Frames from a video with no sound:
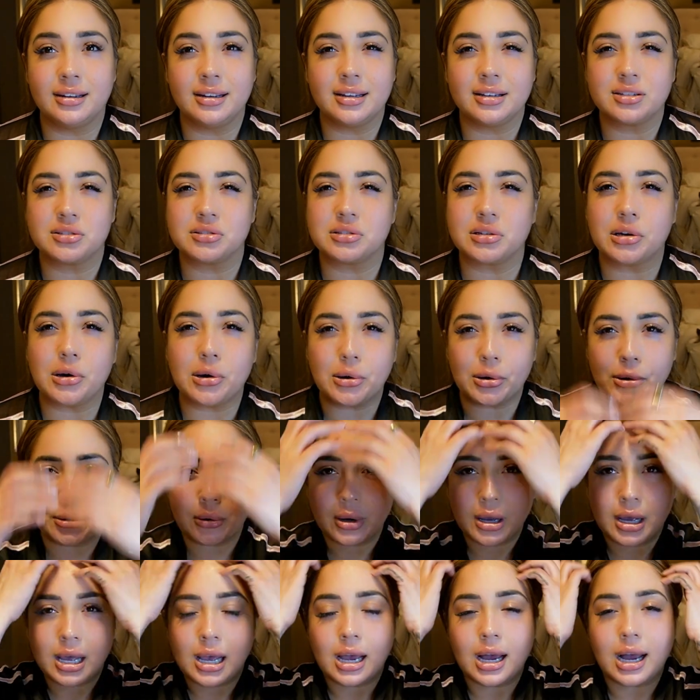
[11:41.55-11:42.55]
So
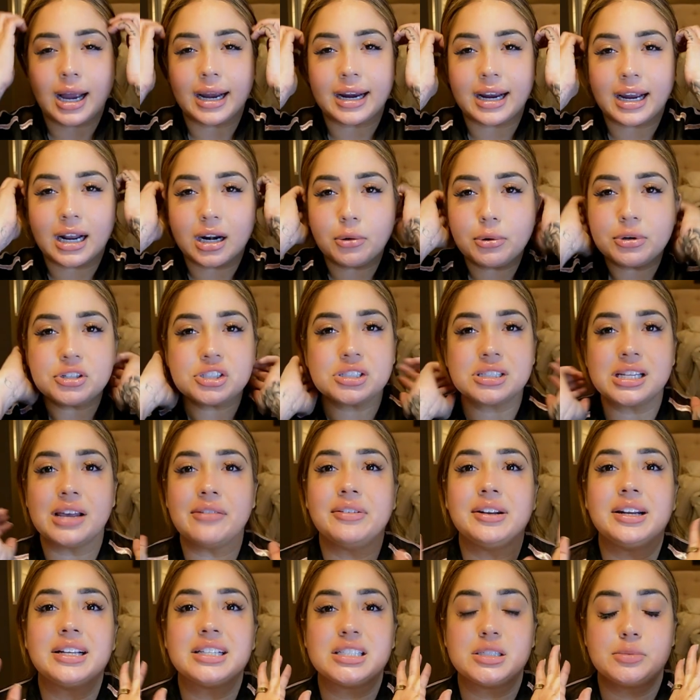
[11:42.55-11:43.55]
I kind of just have
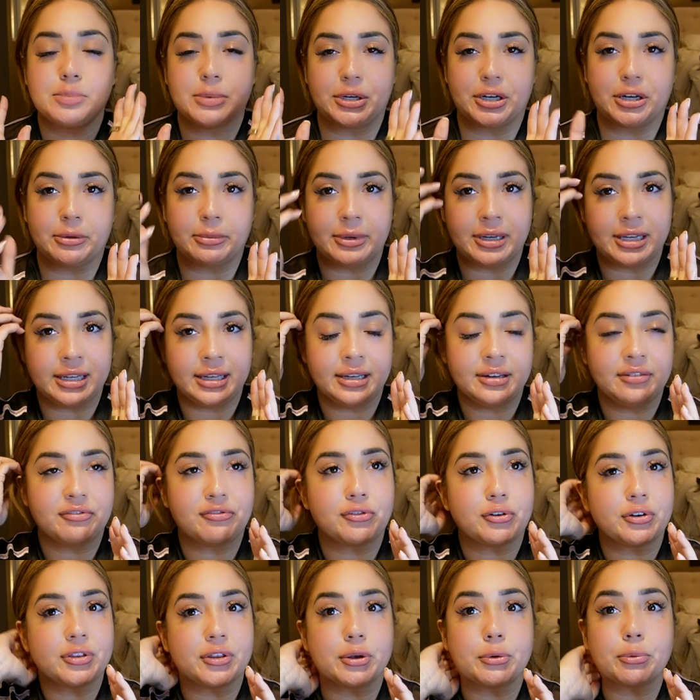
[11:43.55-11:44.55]
an experiment
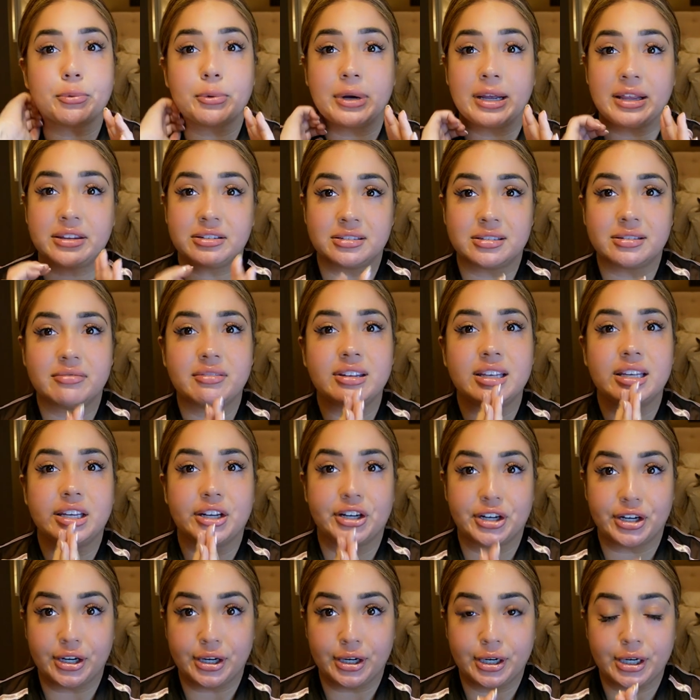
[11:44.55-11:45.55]
for the rest of the
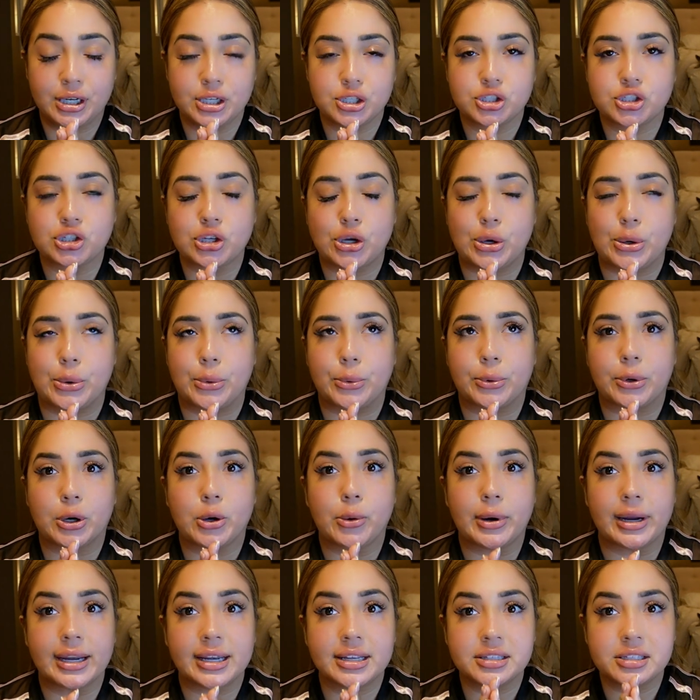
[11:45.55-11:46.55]
year. So we're
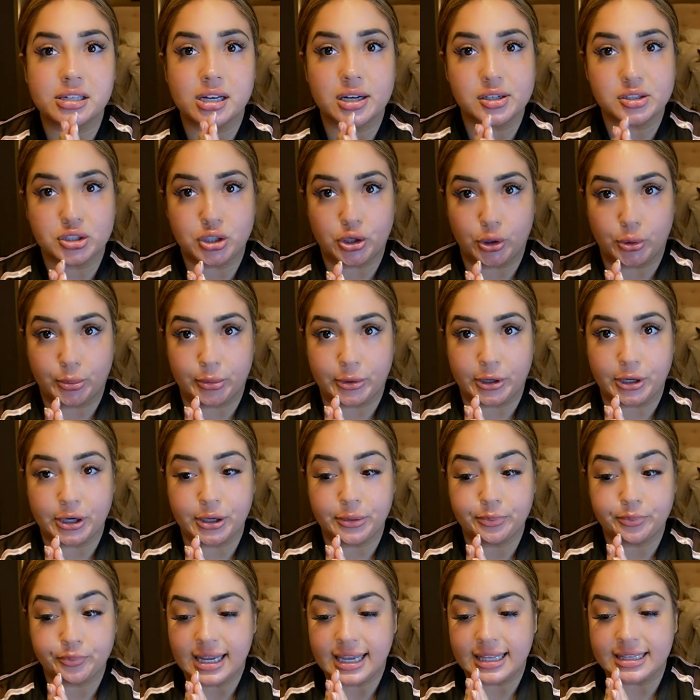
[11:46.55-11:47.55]
going into
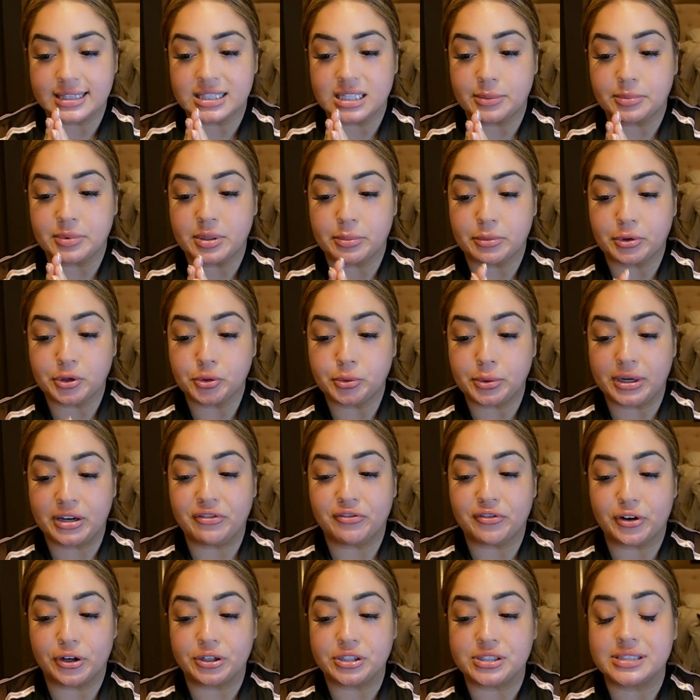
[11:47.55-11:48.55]
October. It's September
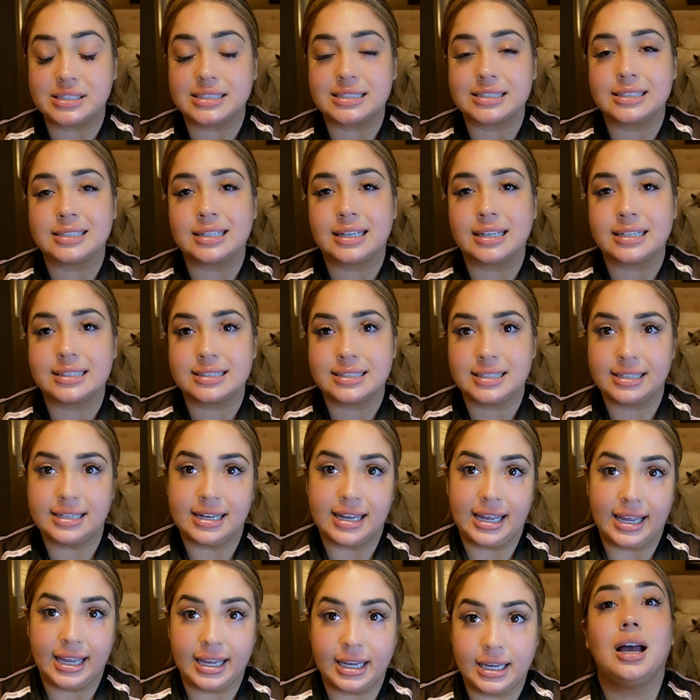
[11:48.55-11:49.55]
21st
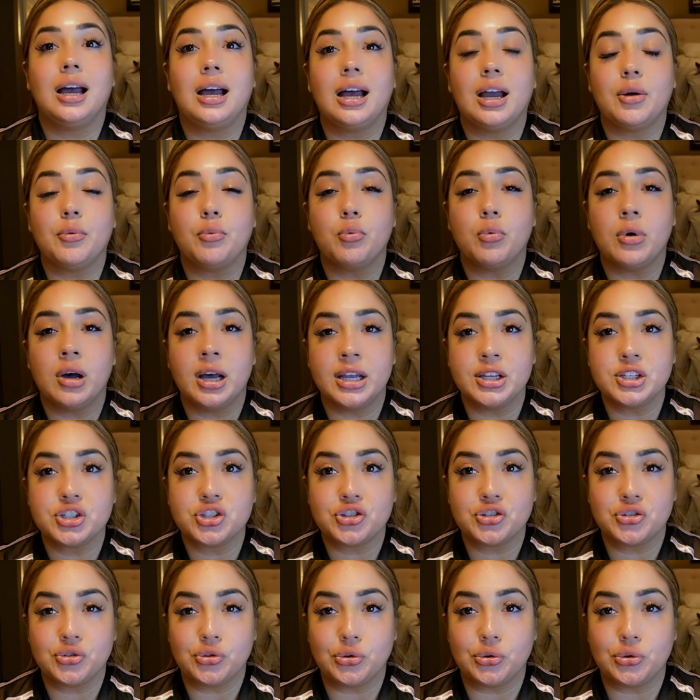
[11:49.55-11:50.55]
today. I want
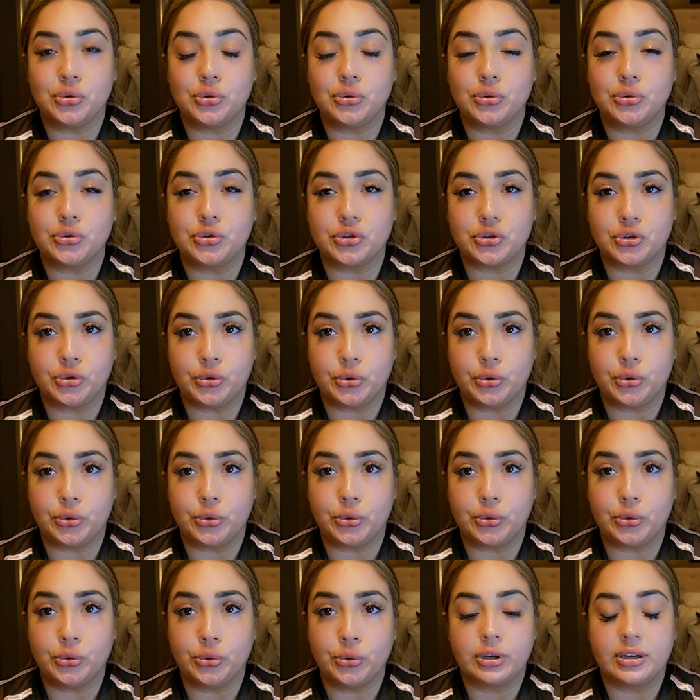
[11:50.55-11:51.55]
to
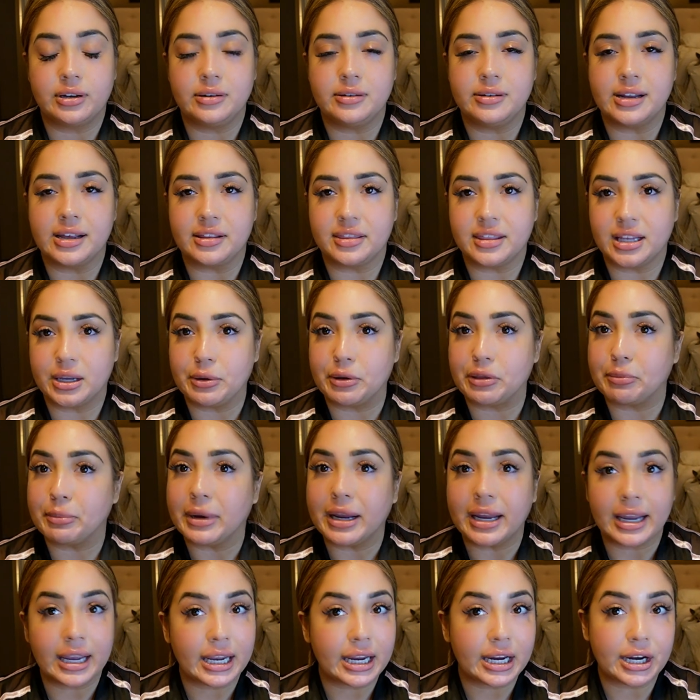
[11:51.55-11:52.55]
do nothing with
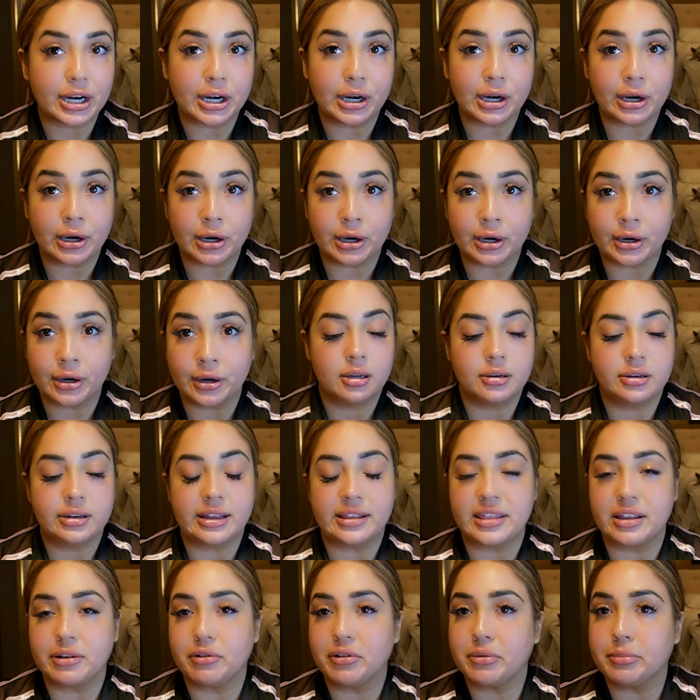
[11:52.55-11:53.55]
my hair,
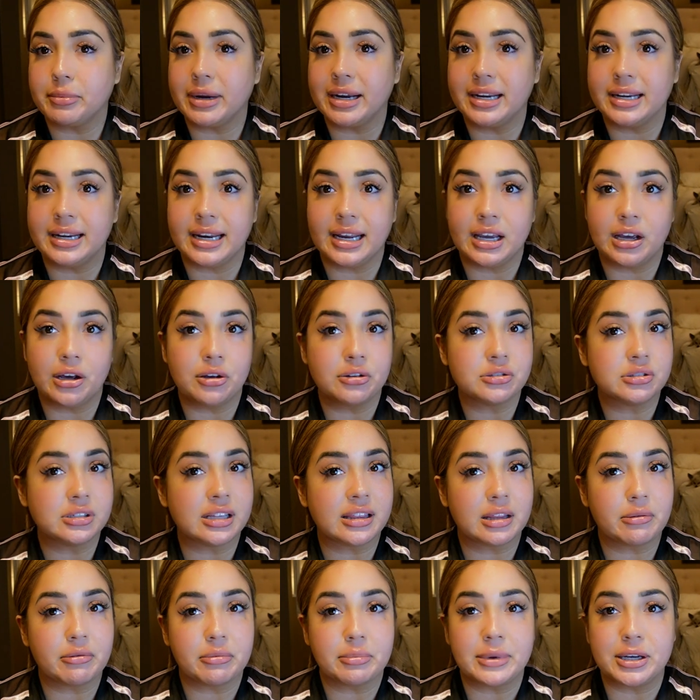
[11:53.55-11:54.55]
nothing with my nails,
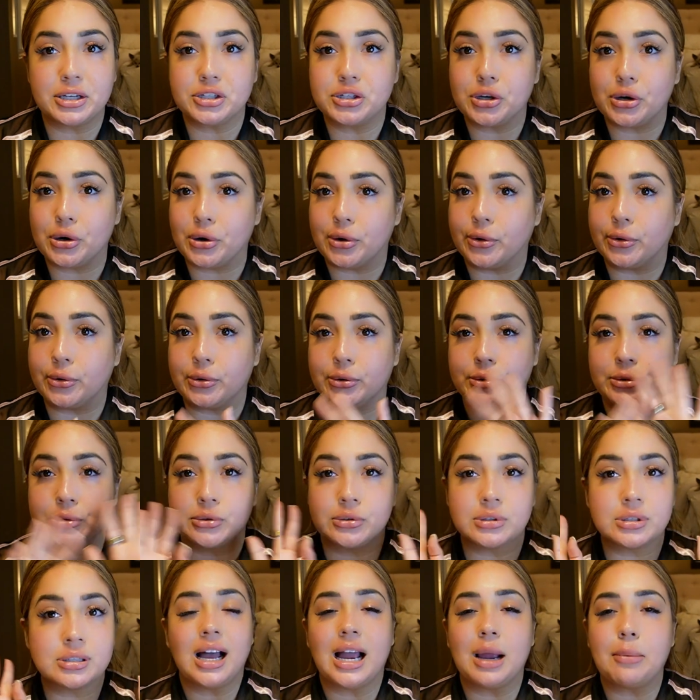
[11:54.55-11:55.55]
nothing with my
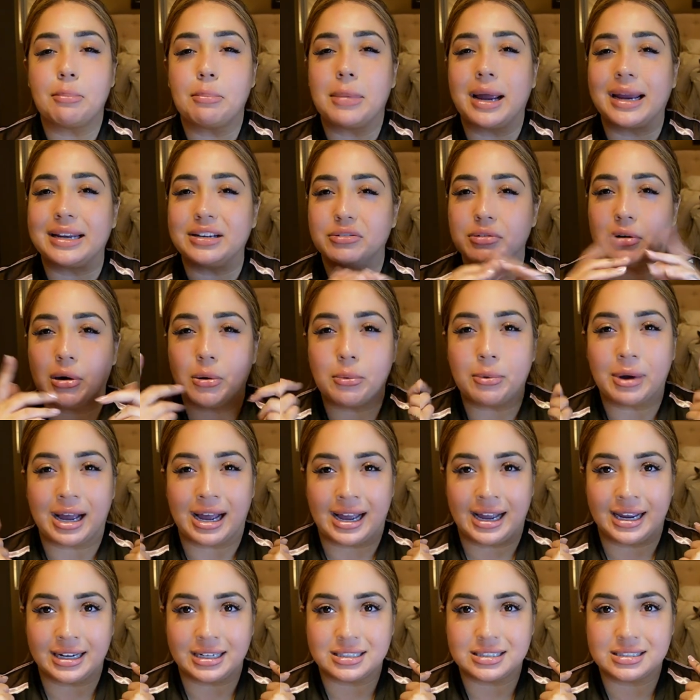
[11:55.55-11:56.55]
toes. I might do a
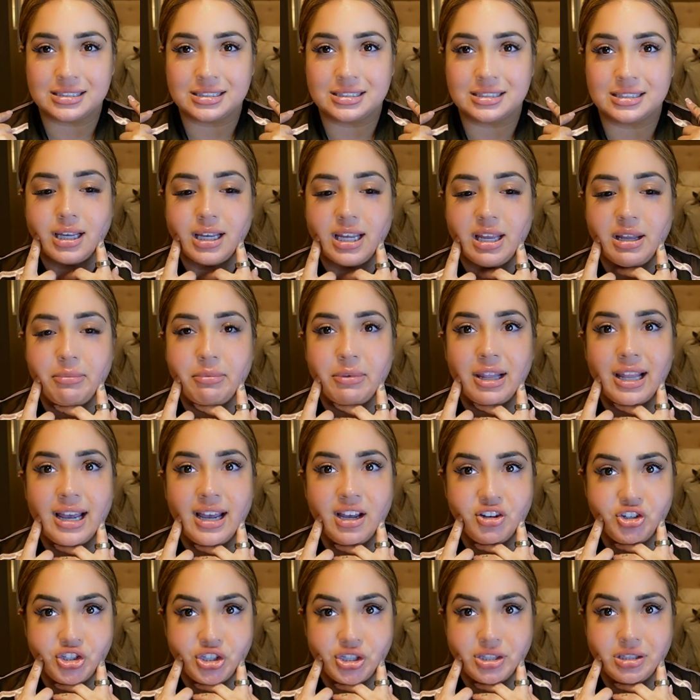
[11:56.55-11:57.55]
wax and
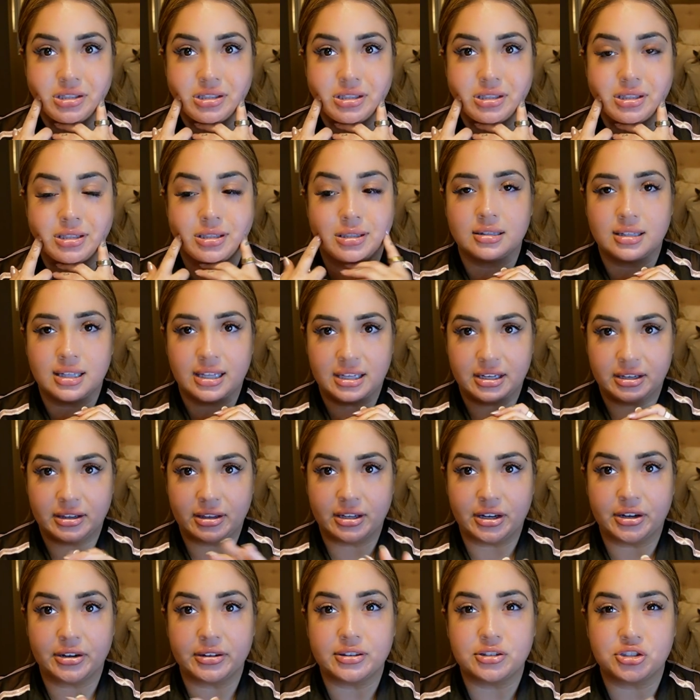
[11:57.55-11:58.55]
lashes at the end of
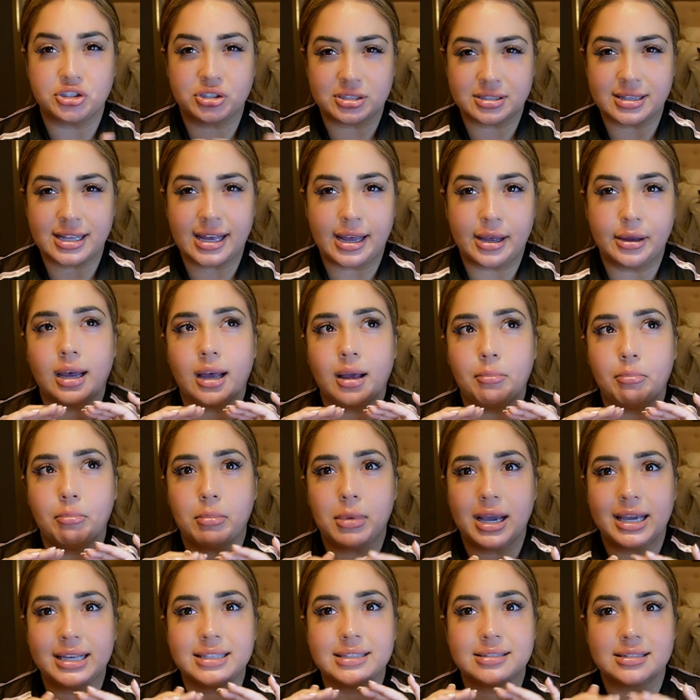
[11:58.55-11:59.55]
the year. Just that. I
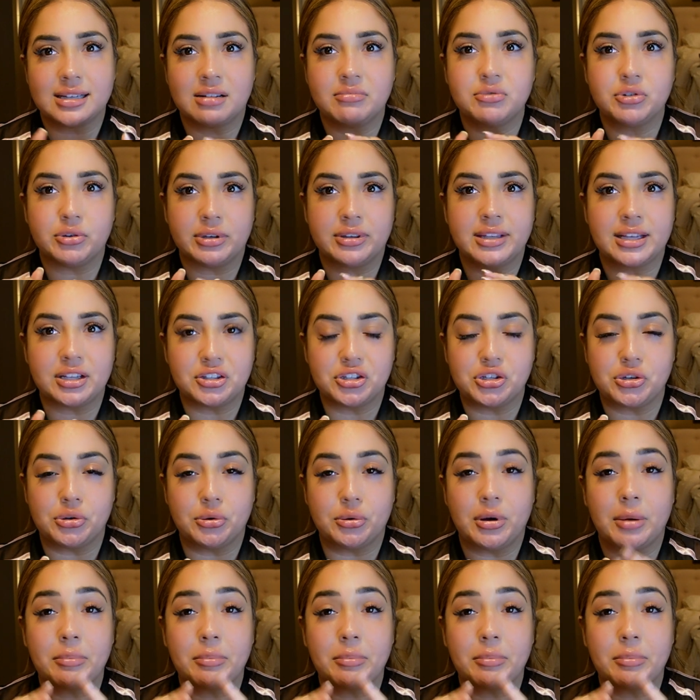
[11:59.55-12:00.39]
might stop doing that too.